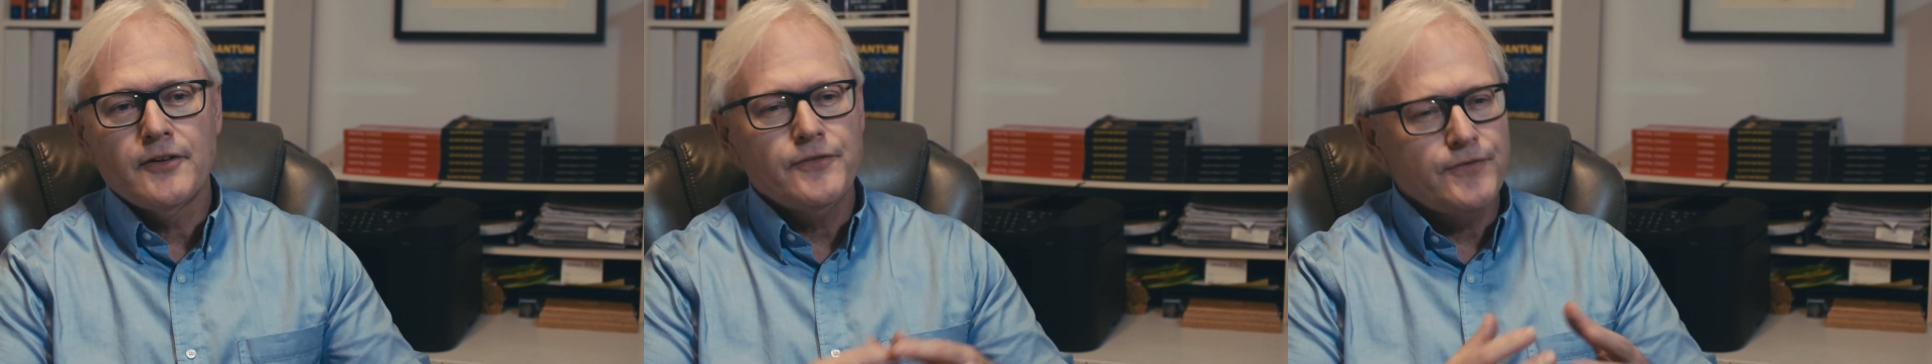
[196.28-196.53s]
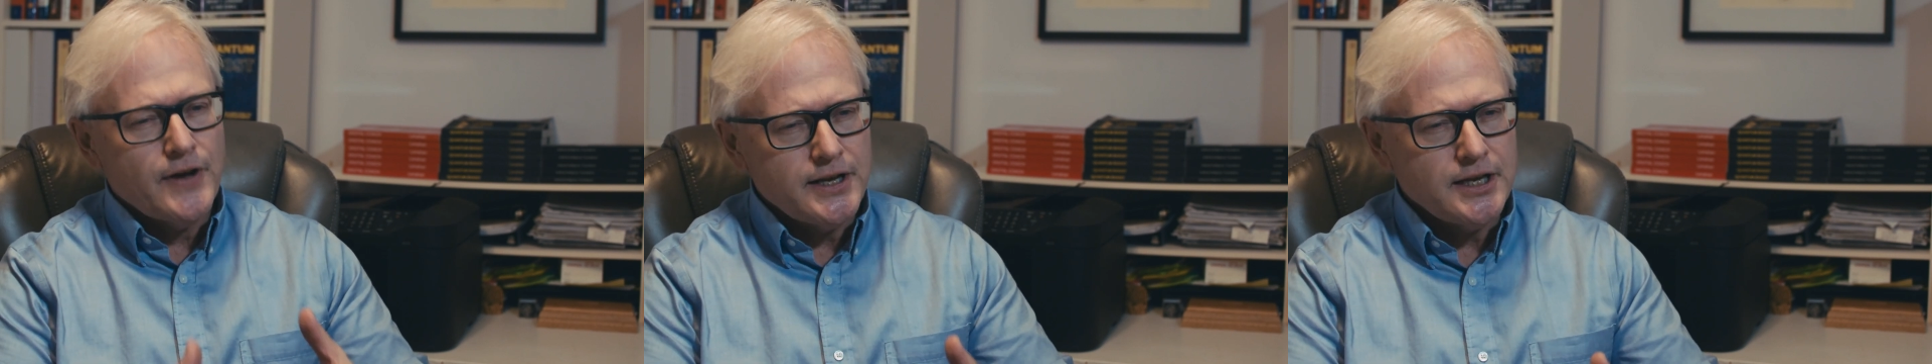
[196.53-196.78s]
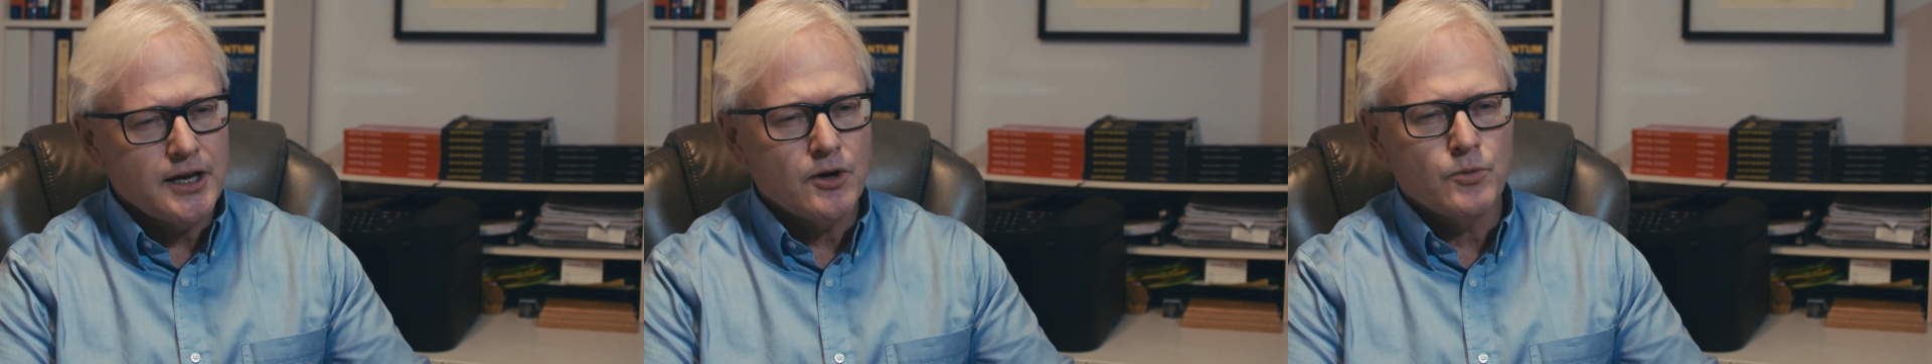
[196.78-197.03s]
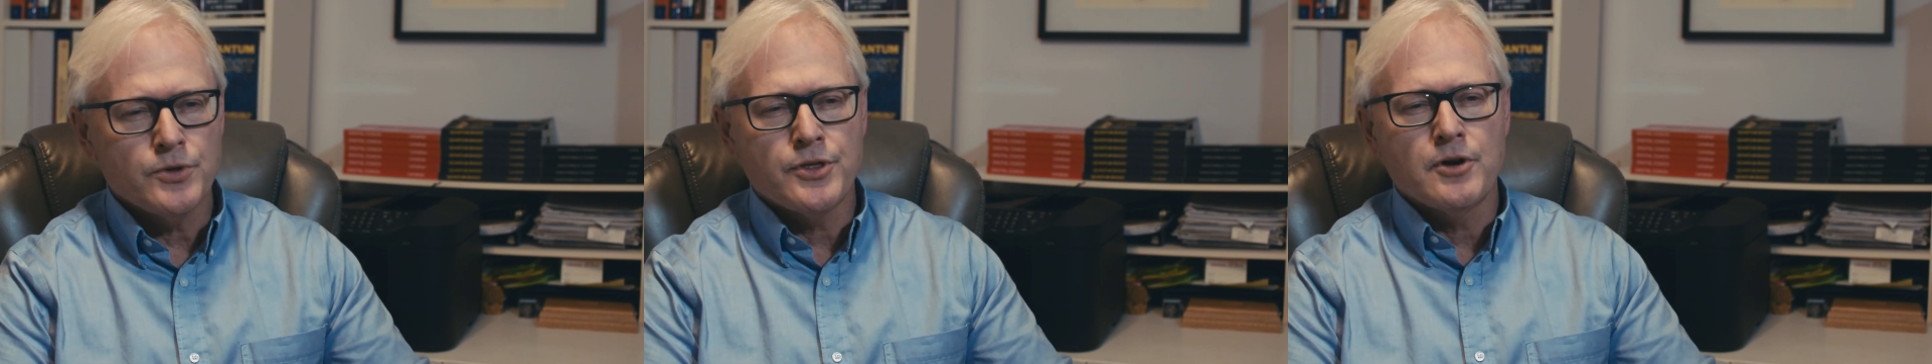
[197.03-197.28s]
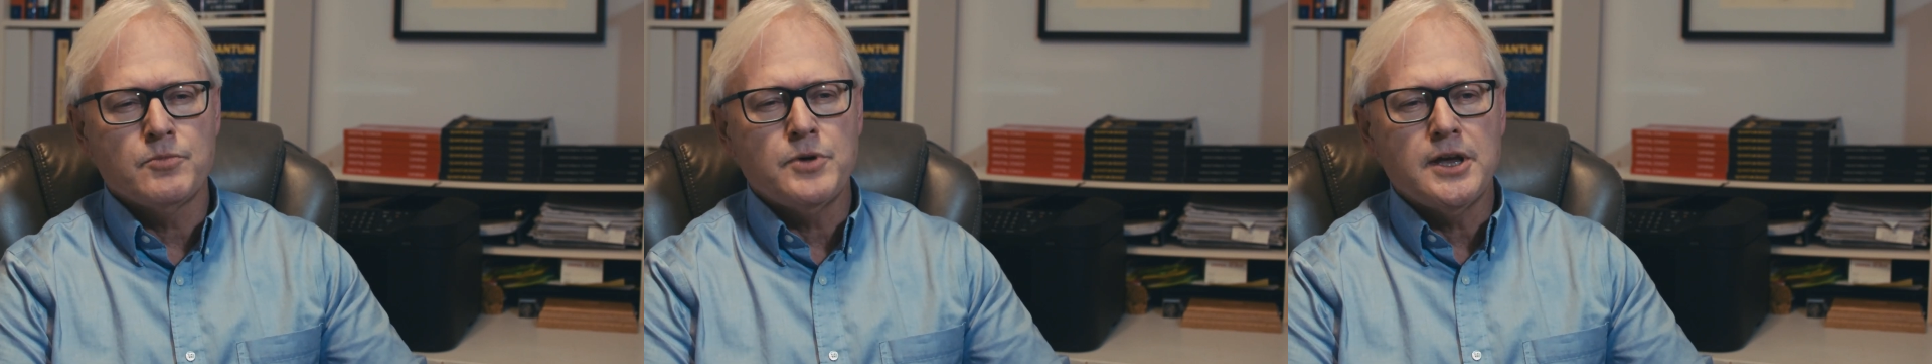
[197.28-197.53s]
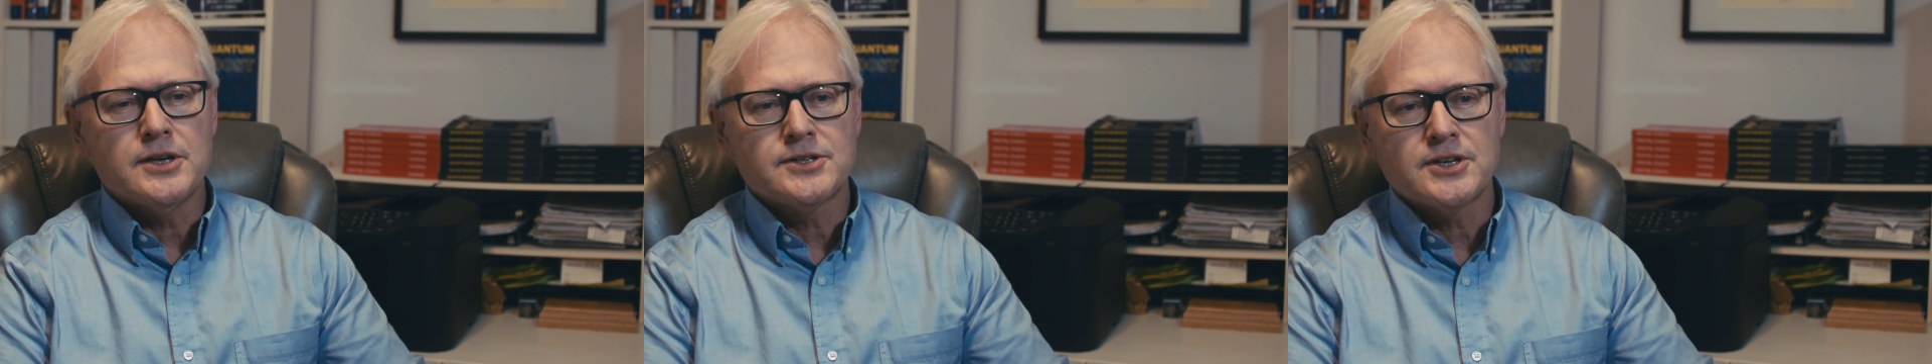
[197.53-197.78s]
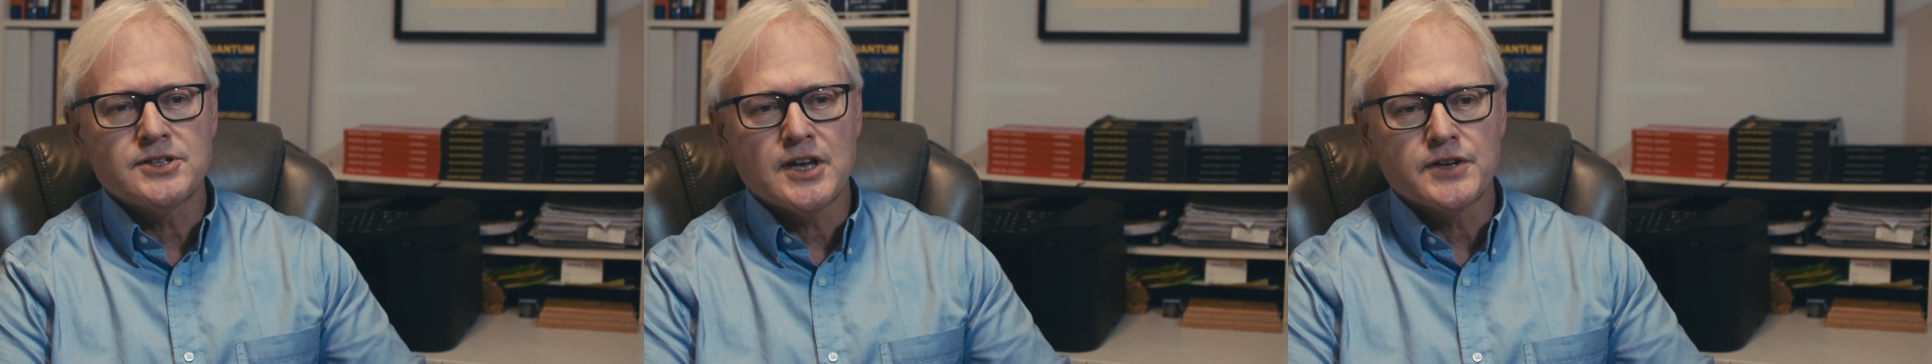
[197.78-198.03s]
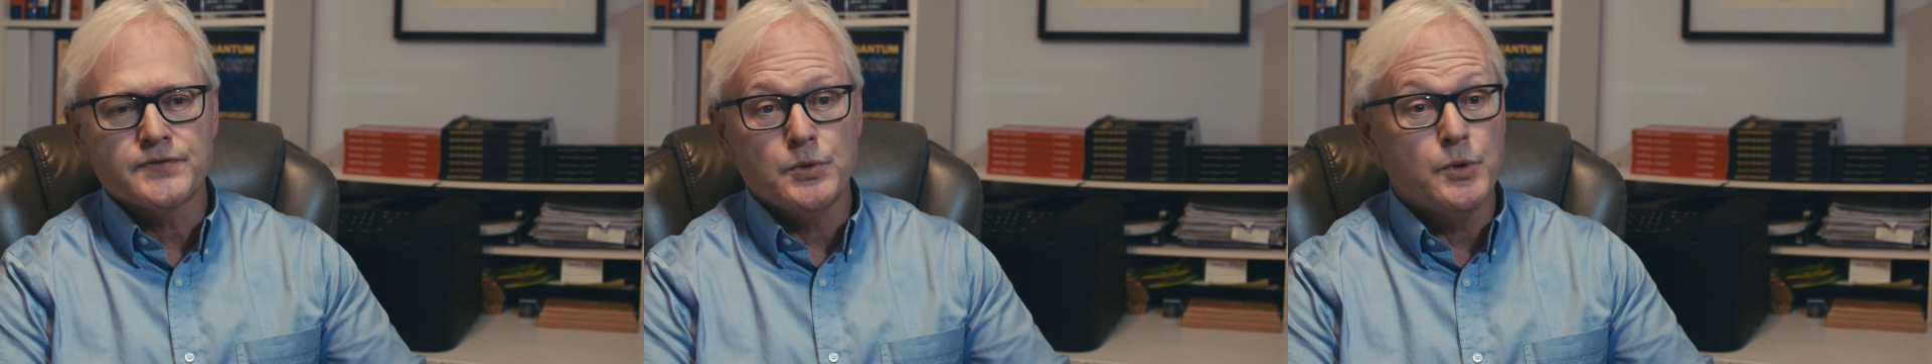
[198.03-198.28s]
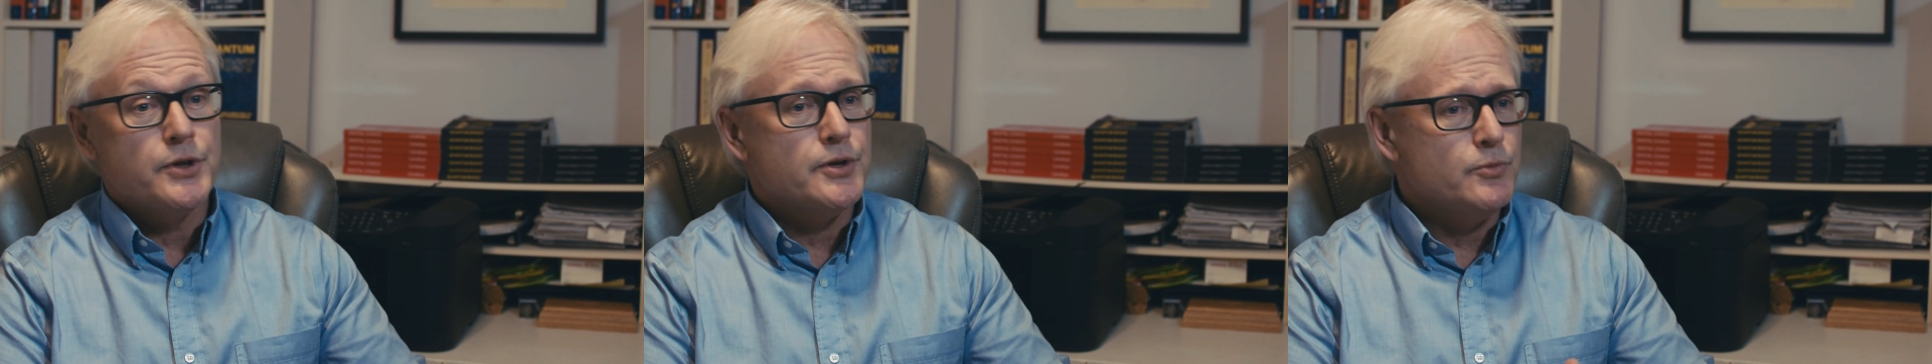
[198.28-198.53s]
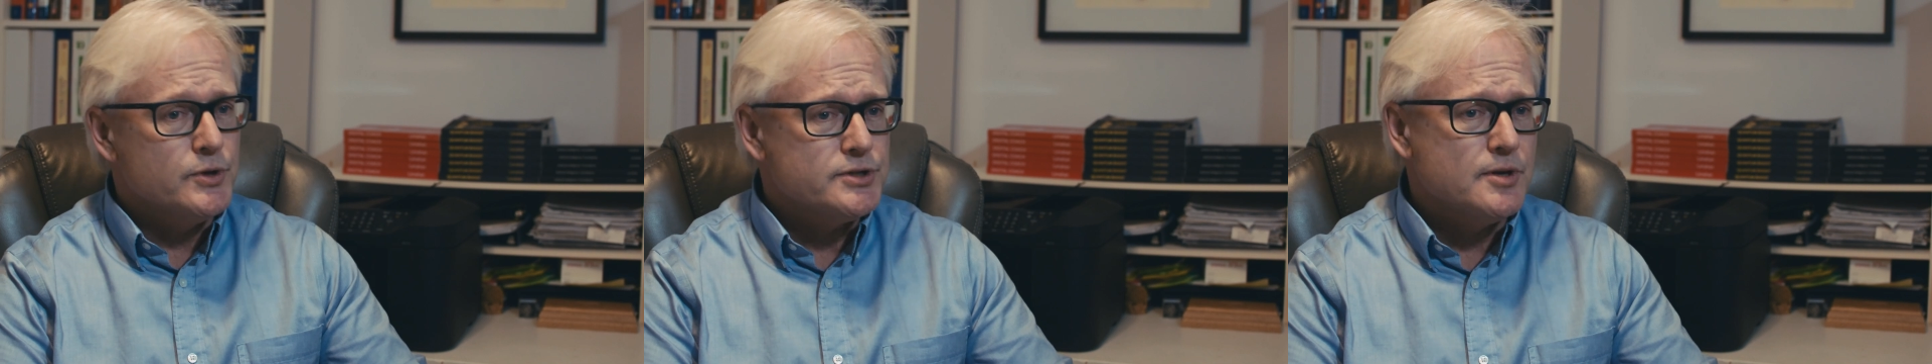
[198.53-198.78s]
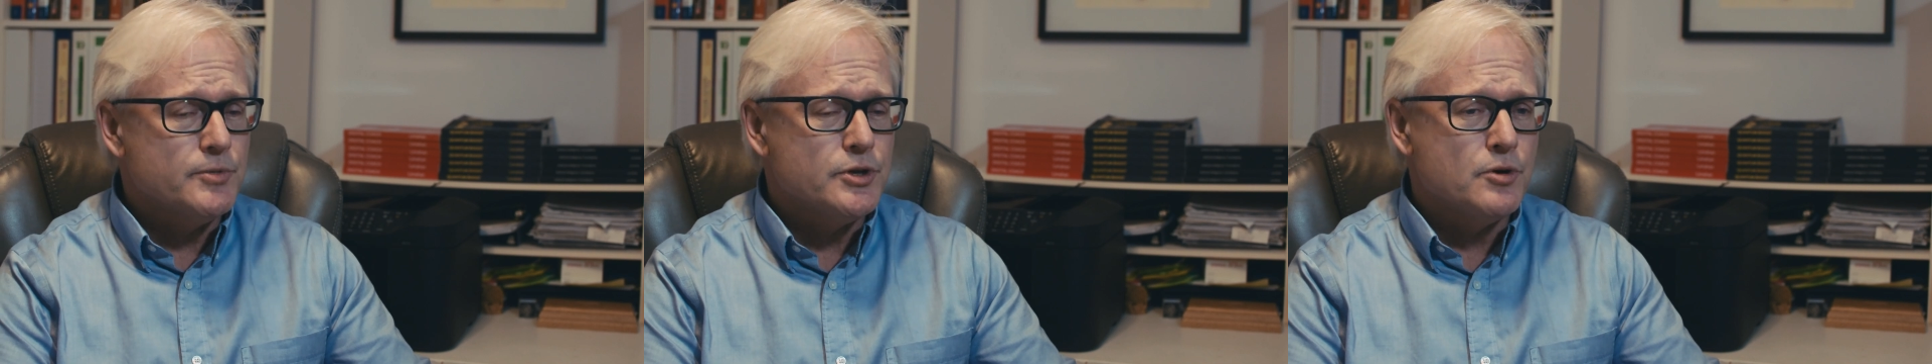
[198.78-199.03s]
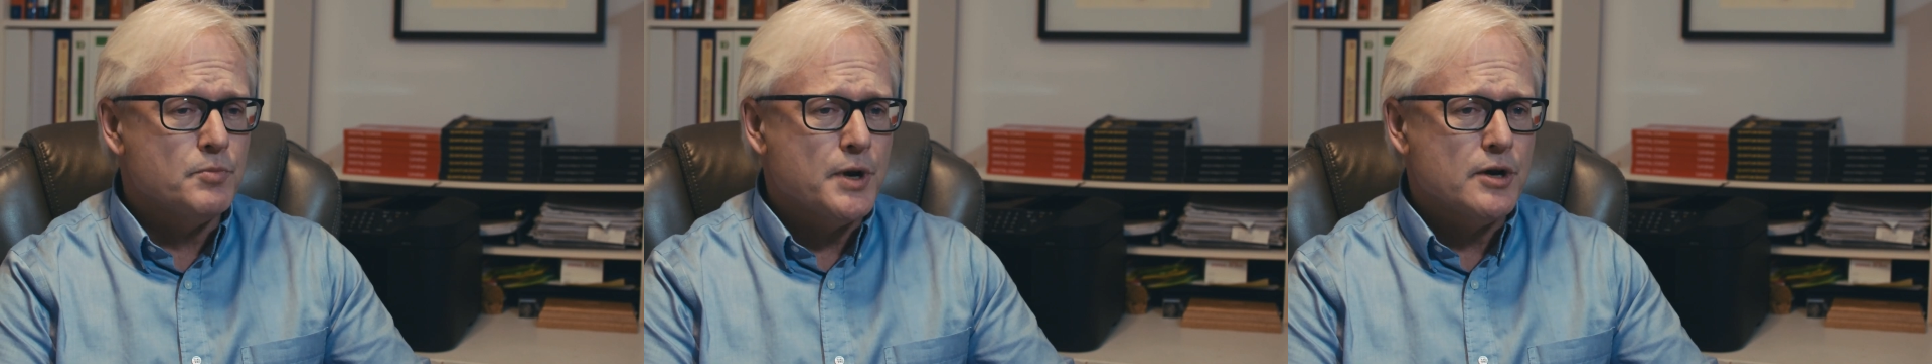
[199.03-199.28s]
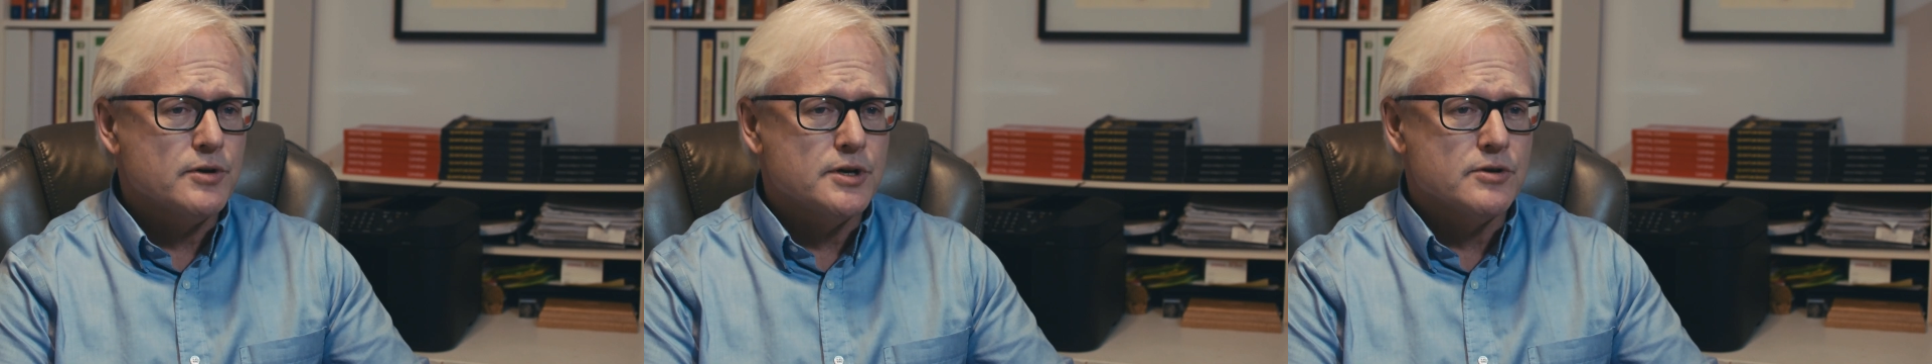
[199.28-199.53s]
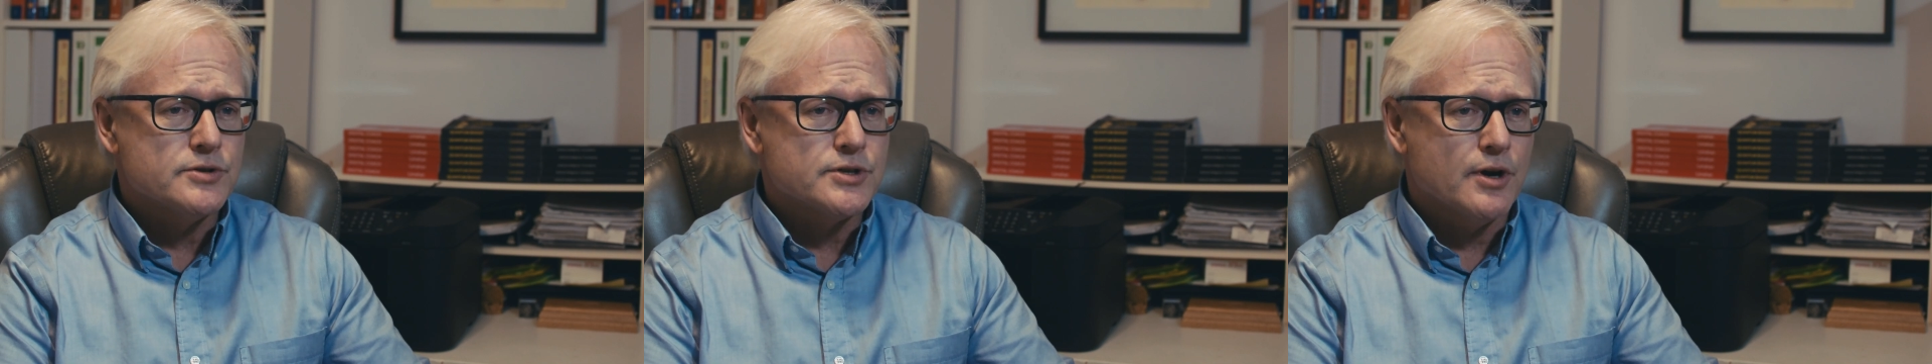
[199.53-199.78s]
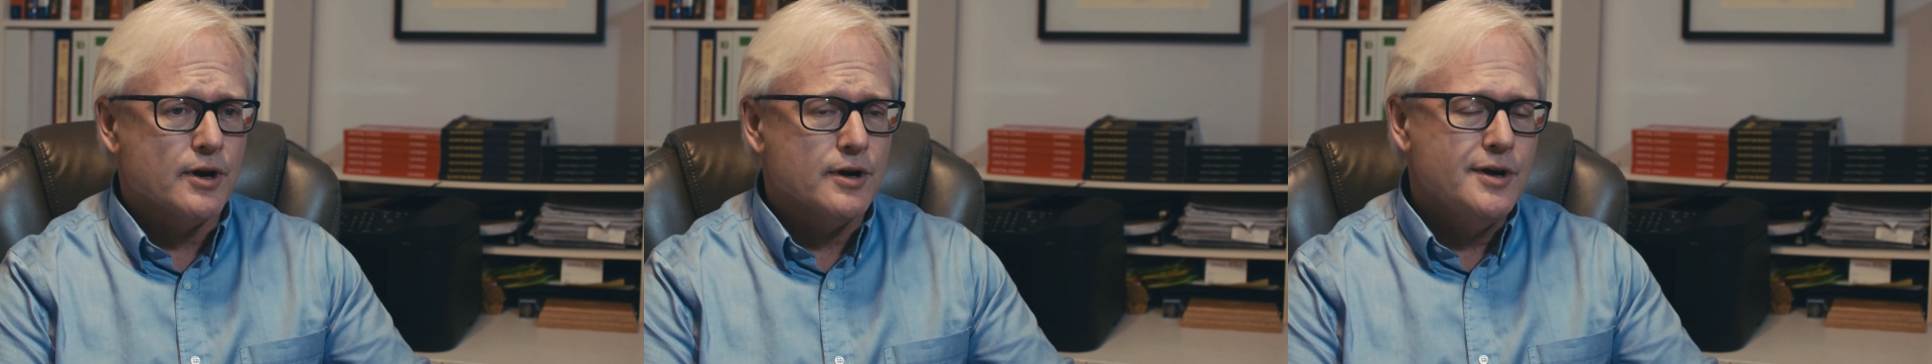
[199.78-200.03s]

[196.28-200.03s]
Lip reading: finding out what they're being successful with and what some of their barriers are.